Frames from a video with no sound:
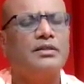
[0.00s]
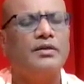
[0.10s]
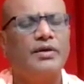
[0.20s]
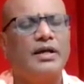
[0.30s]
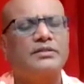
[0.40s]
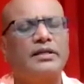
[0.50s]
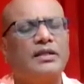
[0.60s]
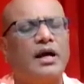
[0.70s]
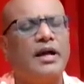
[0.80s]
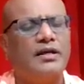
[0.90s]
giving us
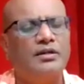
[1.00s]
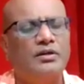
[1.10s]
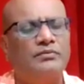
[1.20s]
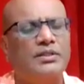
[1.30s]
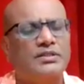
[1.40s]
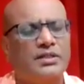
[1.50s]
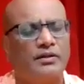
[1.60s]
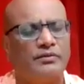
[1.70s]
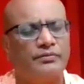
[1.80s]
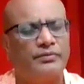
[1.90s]
the idea of the
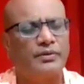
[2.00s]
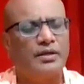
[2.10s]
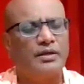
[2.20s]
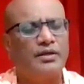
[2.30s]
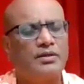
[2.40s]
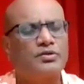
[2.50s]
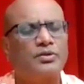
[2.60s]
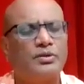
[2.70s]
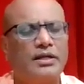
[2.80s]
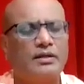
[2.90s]
self
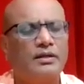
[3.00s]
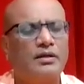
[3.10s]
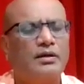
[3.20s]
so that